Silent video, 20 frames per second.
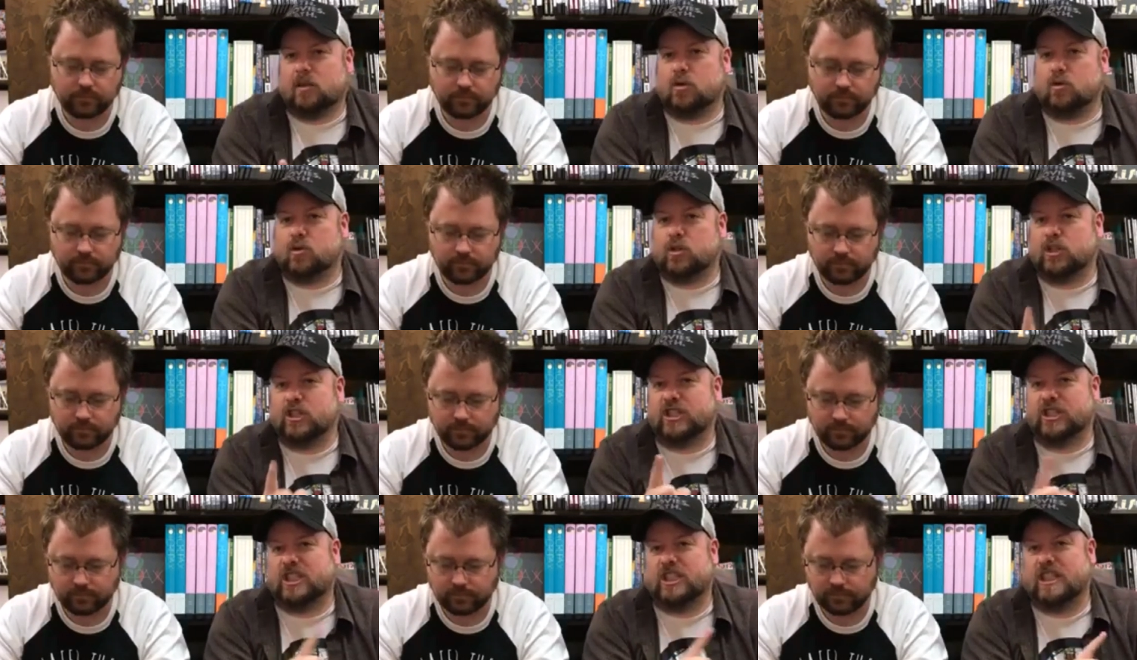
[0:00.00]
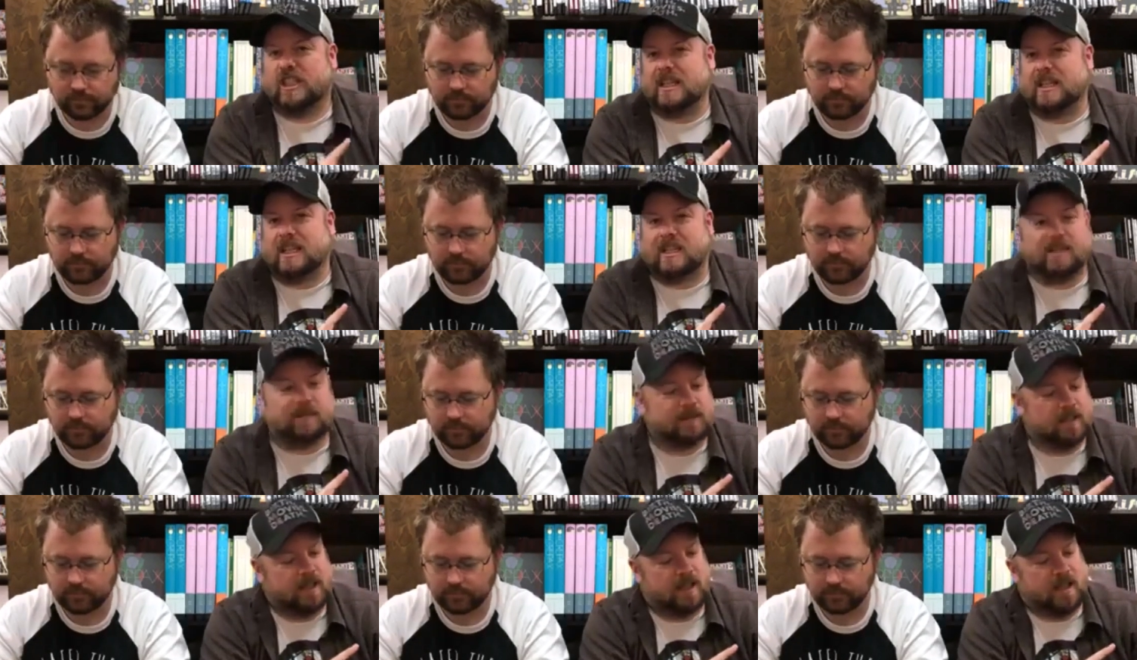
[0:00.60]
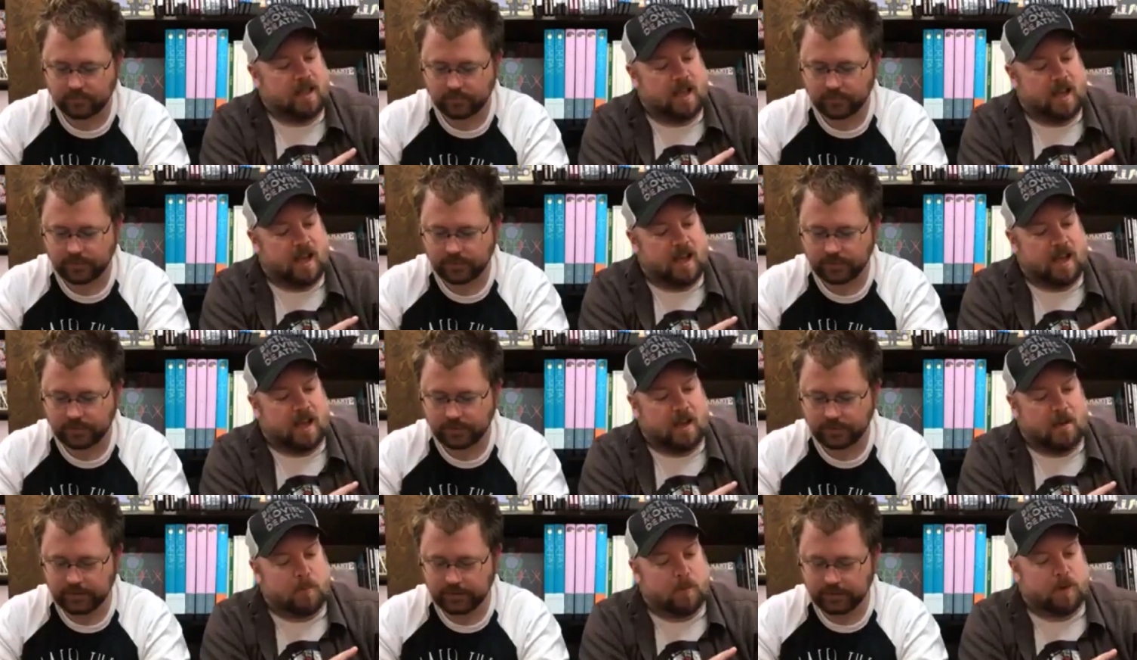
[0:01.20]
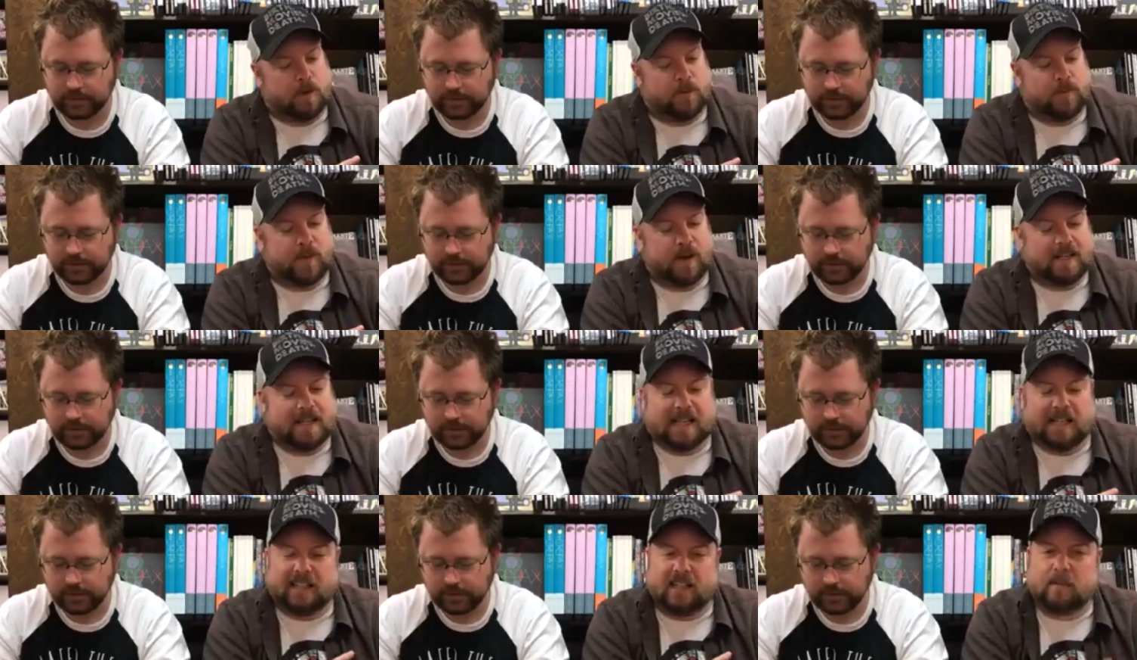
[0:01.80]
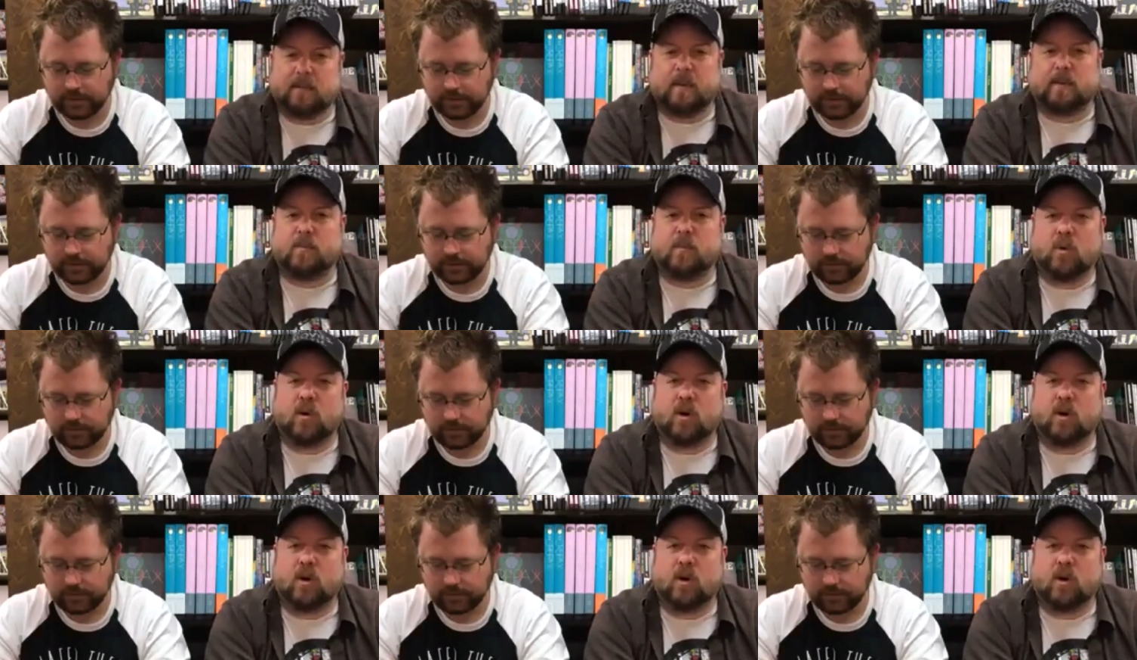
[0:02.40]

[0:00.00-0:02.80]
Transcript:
Speaker 1: Who is she? Uh, we're going to find out a little bit